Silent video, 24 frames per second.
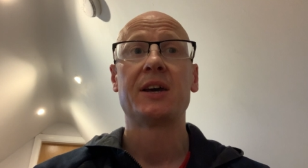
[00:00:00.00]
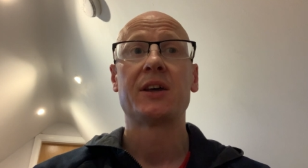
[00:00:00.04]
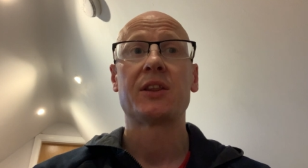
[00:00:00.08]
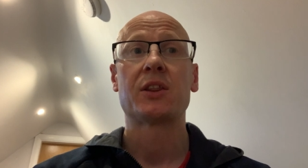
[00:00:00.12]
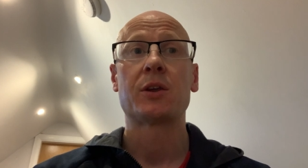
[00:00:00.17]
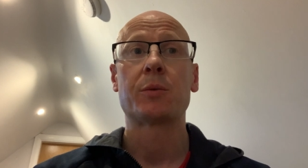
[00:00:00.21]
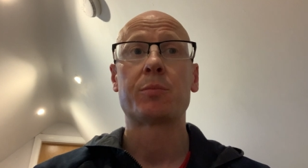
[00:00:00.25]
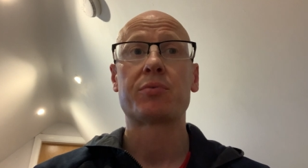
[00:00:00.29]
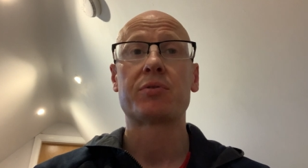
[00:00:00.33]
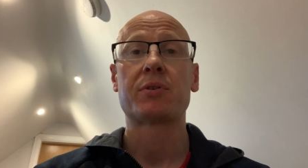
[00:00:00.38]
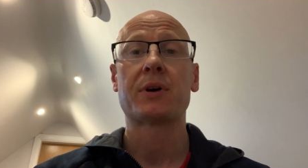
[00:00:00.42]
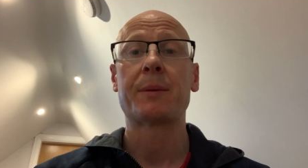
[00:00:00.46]

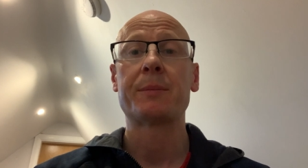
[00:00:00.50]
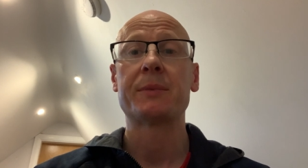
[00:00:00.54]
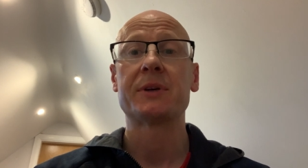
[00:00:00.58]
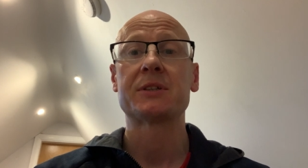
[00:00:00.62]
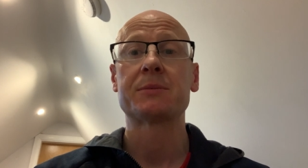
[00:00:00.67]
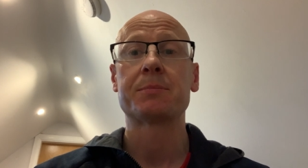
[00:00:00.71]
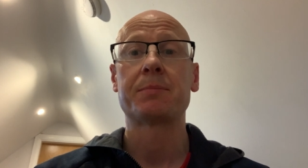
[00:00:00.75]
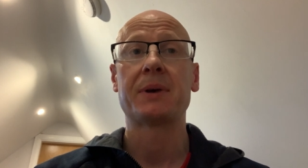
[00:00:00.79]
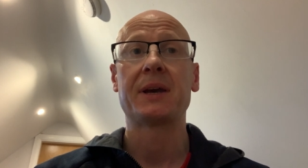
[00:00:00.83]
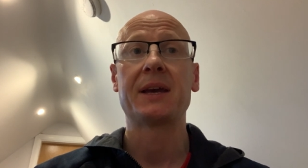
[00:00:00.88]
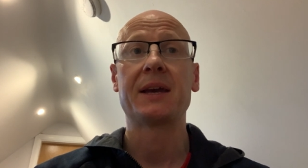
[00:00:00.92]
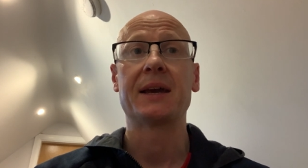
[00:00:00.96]
the promise
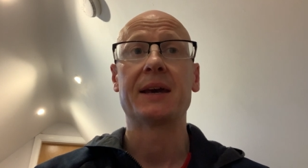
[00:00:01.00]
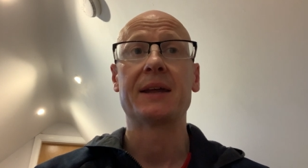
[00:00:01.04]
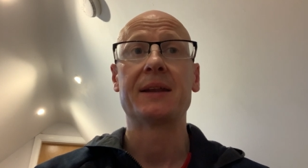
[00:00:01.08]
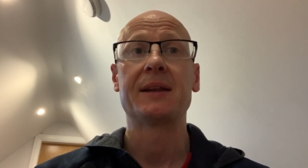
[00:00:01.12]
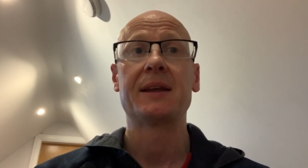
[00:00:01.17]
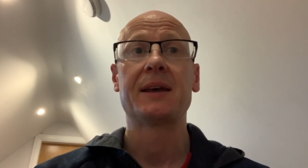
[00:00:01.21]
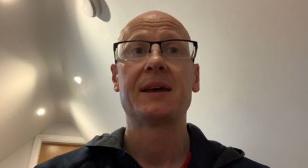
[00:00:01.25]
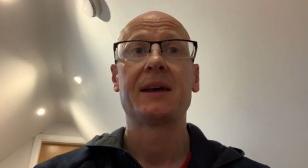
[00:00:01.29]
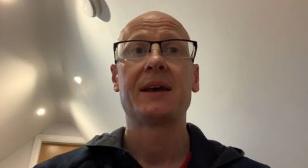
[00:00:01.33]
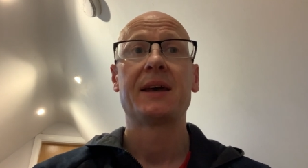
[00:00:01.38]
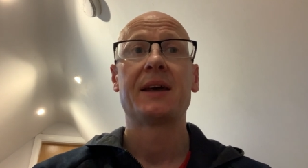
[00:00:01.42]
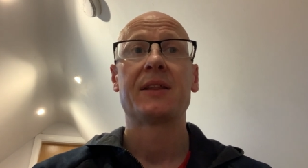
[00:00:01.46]
being
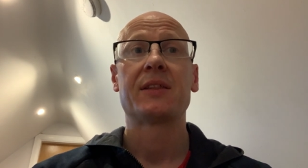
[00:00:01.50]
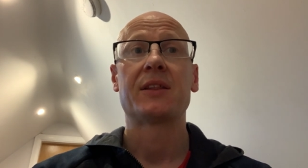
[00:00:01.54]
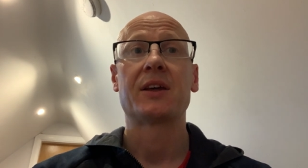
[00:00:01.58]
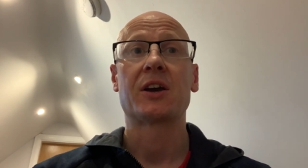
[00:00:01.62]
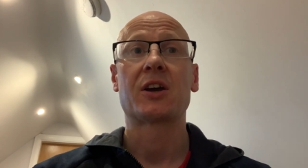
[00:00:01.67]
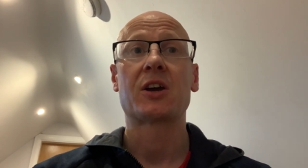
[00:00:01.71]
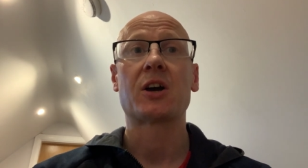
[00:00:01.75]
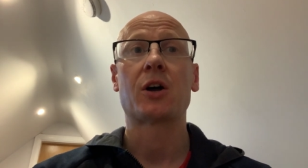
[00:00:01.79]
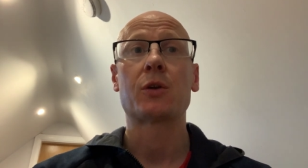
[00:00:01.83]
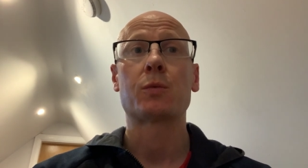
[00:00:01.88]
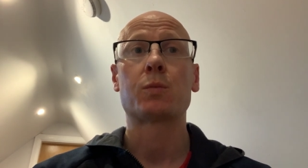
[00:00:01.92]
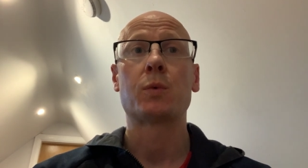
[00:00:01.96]
that
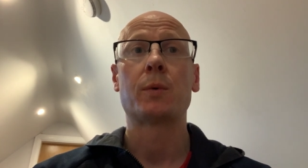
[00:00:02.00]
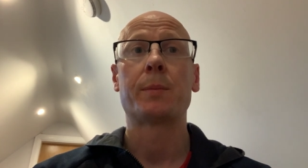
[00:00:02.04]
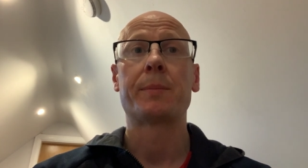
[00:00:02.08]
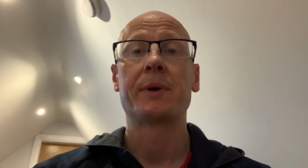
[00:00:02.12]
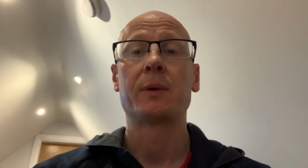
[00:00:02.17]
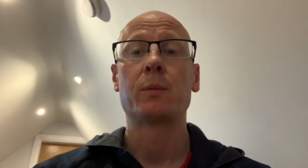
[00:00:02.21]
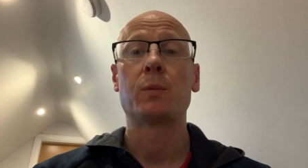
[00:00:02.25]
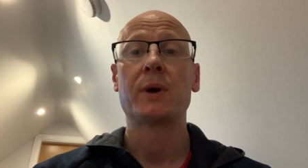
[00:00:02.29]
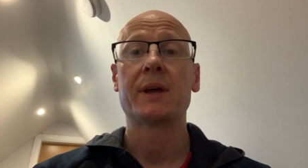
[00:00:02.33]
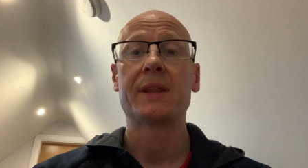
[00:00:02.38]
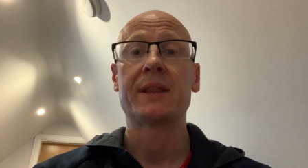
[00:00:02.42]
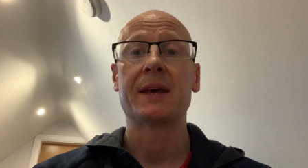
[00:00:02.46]
God would be
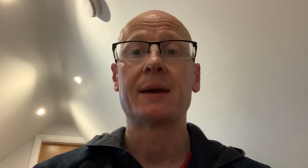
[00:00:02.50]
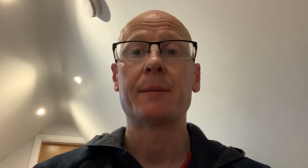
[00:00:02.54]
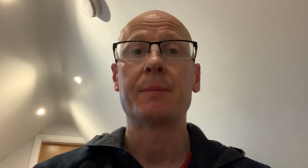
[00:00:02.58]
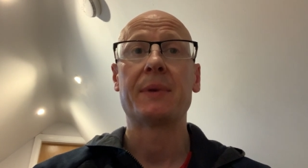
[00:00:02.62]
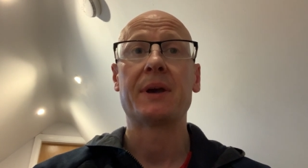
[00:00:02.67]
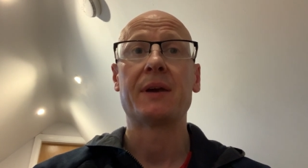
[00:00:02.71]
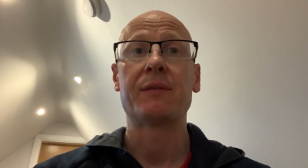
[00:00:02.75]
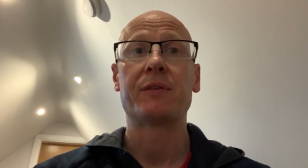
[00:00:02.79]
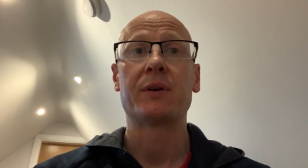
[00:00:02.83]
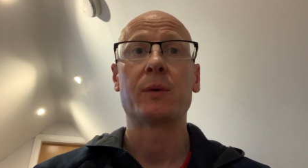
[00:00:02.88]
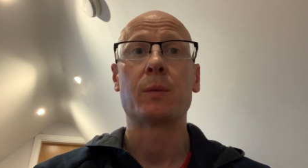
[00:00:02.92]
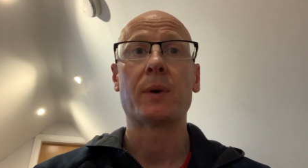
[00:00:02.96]
with him
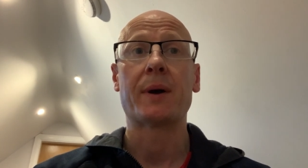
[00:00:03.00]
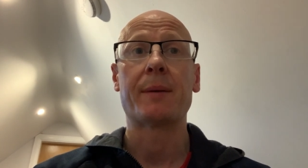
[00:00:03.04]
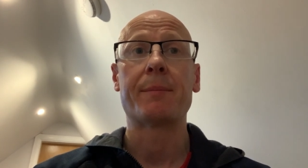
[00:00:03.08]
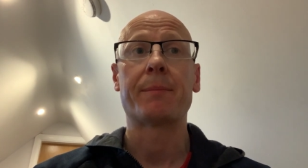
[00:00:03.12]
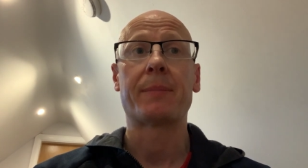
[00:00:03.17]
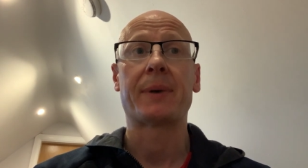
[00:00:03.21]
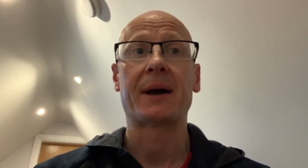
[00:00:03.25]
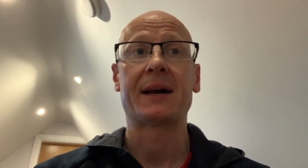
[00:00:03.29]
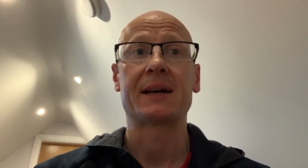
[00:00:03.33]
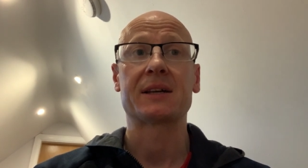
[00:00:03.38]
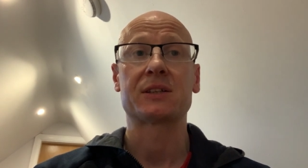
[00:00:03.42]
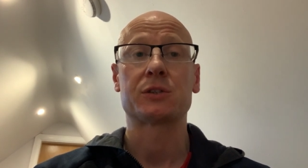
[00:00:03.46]
if he went
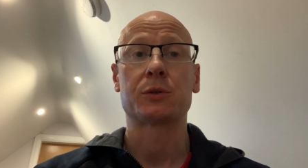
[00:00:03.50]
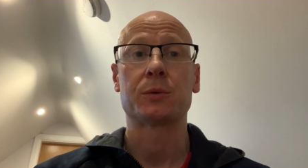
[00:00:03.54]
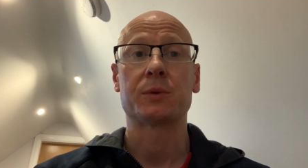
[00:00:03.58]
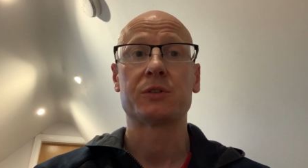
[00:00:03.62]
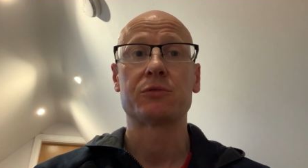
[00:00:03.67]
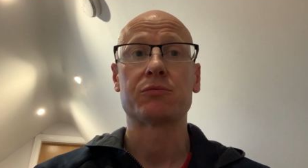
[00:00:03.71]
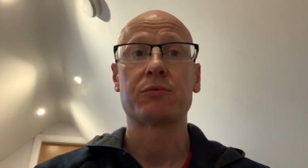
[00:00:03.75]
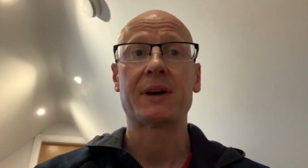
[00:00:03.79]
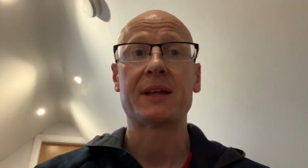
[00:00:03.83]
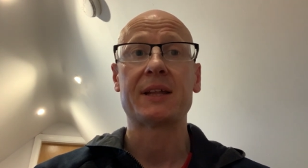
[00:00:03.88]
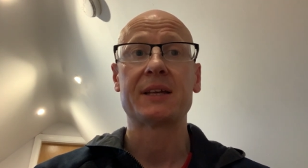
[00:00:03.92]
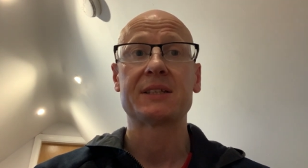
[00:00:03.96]
back to
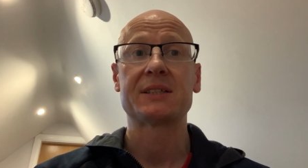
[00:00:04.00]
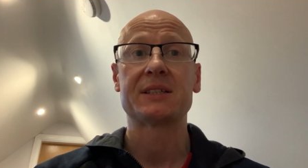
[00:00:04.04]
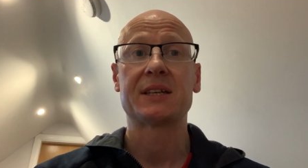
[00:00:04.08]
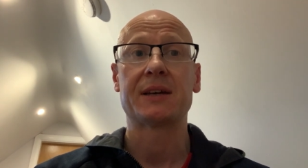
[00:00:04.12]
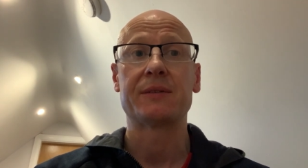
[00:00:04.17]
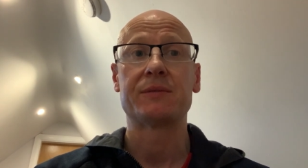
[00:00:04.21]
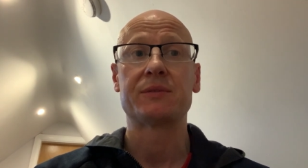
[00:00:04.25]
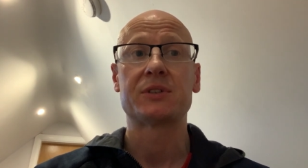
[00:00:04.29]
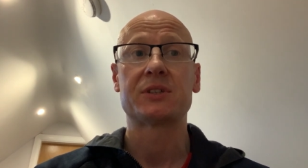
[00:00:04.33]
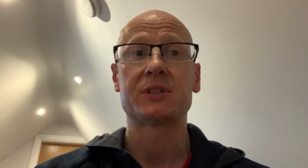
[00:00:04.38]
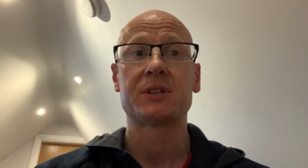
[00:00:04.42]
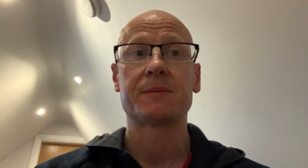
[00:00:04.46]
his
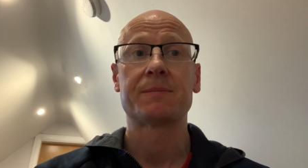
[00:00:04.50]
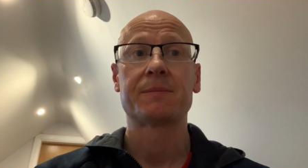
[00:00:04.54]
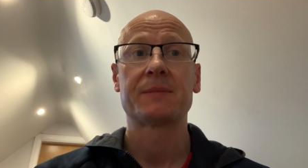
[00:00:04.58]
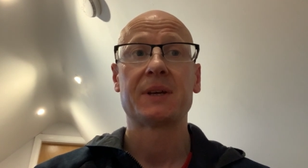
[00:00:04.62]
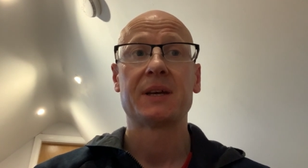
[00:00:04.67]
relatives.